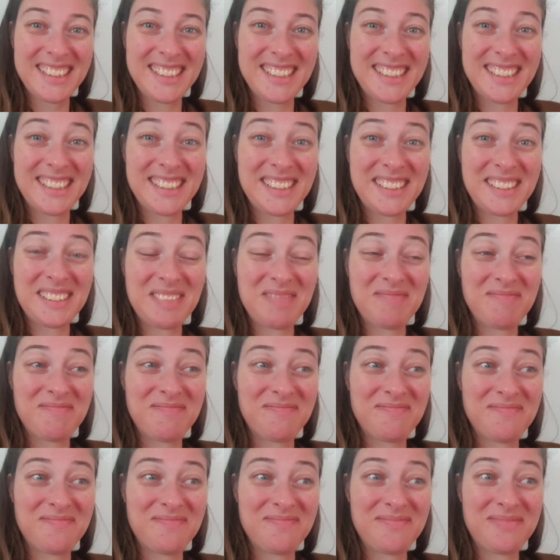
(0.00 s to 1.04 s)

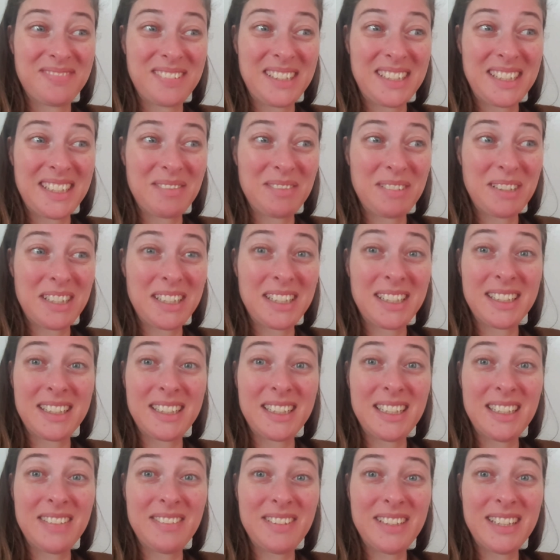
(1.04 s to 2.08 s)
But I'm gonna
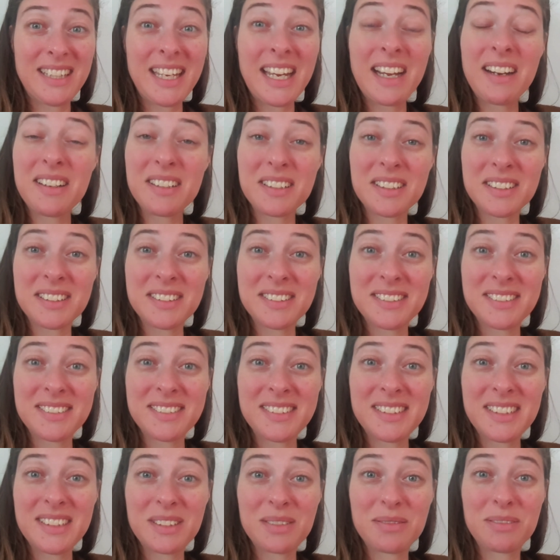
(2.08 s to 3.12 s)
leave it there
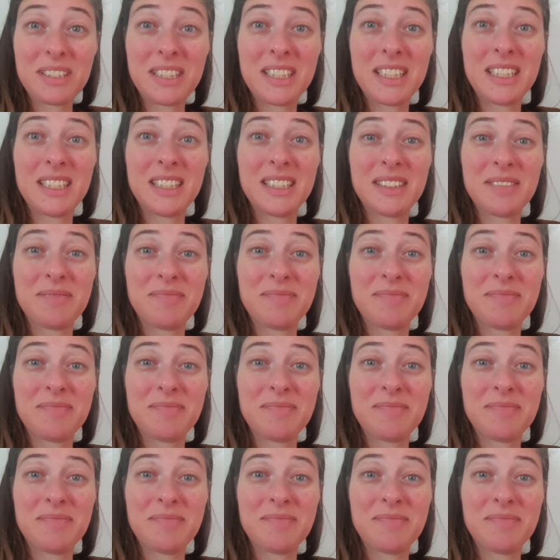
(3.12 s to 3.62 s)
this week.